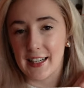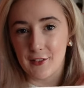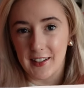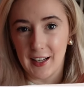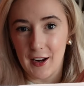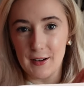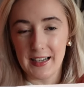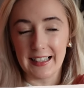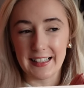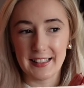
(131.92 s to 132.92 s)
video
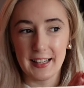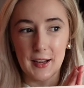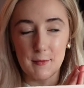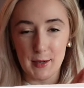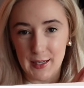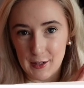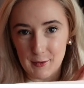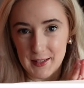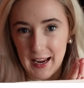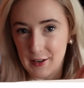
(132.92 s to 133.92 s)
is me and
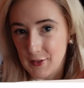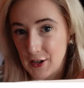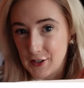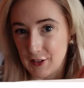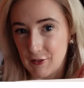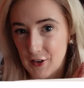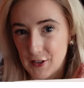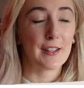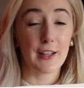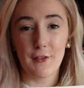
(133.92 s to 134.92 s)
Adam's anniversary
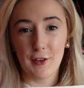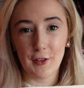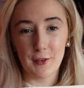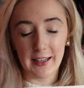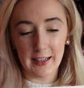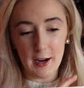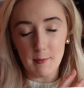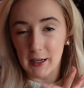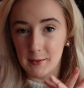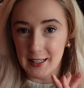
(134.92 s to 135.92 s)
vlog. So if you're new here,
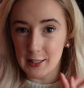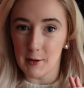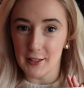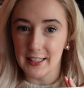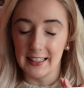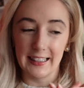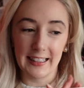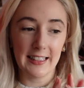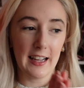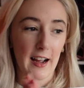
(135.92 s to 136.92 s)
my name is Isobel
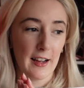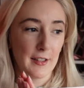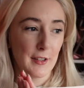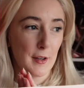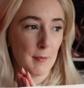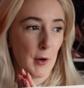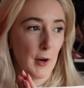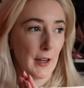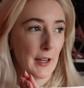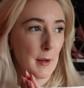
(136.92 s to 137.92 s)
Celine and
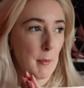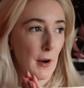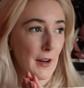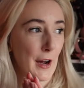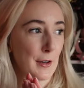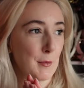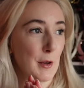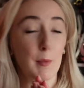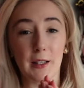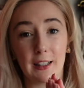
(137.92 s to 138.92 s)
my partner Adam,
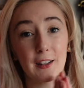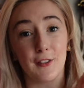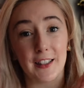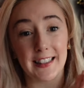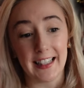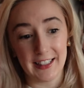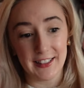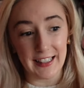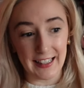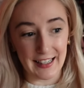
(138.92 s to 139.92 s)
we've been together for six
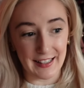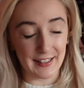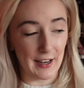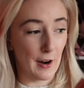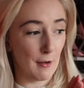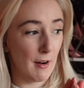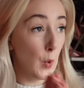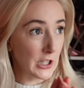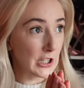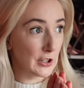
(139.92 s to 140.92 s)
years now,
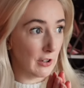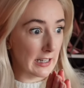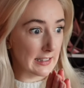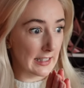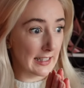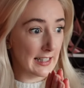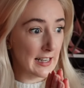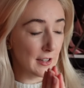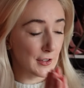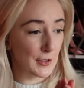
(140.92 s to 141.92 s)
which is
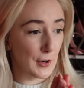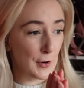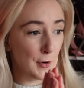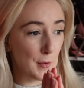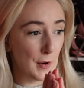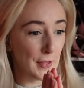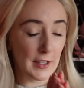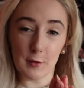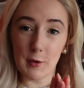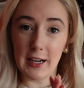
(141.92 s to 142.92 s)
crazy. So
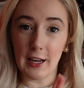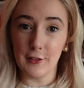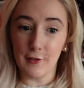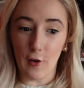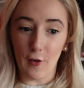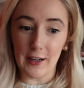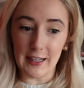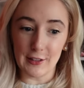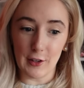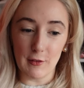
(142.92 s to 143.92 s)
this weekend vlog
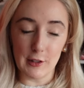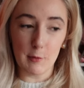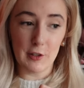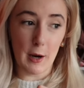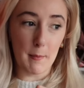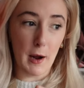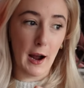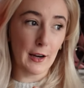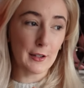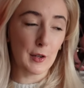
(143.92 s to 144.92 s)
is going to be
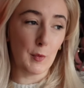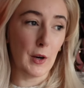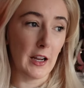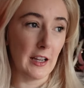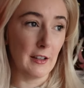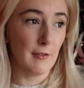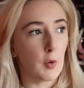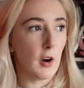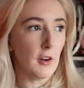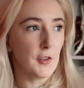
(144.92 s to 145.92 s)
jam-packed with
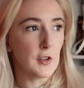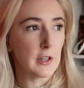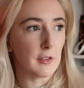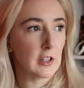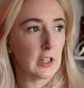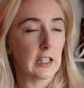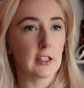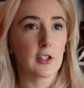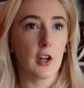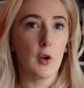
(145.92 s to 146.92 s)
quite a few different
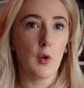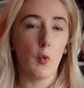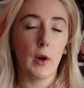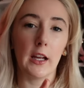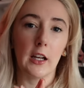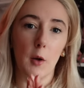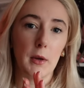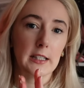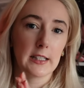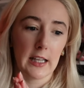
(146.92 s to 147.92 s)
things. So we're
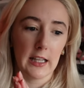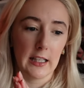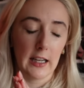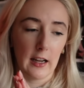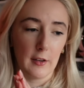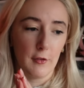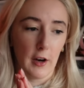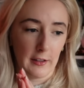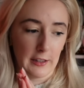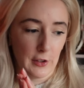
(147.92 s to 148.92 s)
going skiing
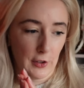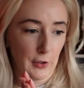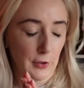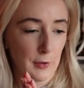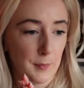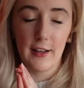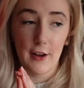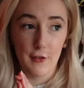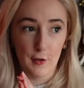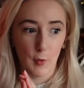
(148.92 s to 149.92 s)
very soon.
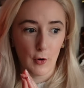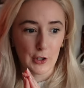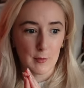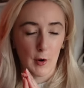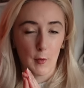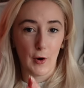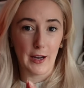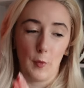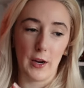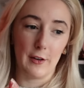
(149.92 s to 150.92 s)
If you'd have watched my
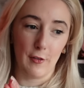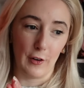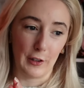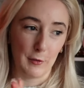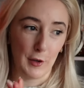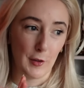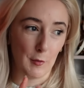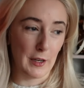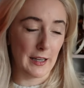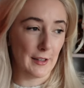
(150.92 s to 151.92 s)
White week vlog, you will know that
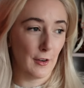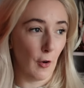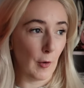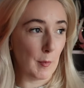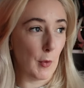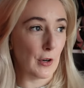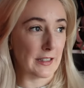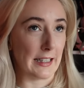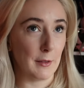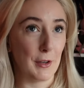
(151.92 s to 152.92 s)
we not long
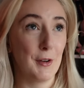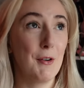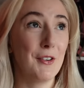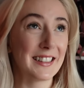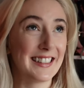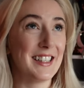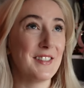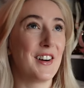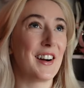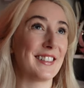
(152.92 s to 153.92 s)
booked it. We booked it
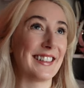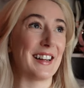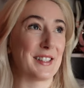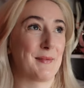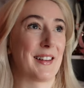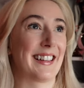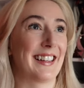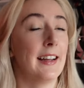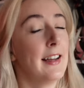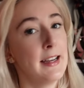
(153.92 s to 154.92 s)
very last minute,
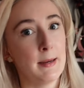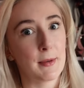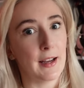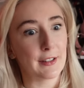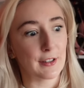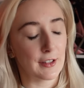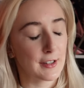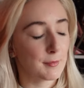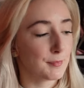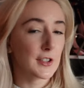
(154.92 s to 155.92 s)
but that is
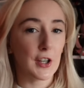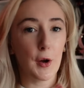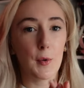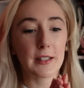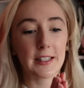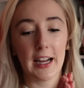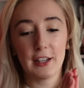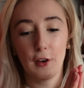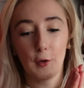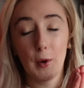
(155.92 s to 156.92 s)
us. So
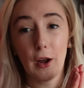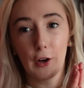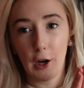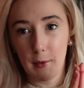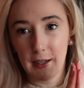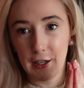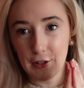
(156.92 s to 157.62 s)
today's vlog, we are going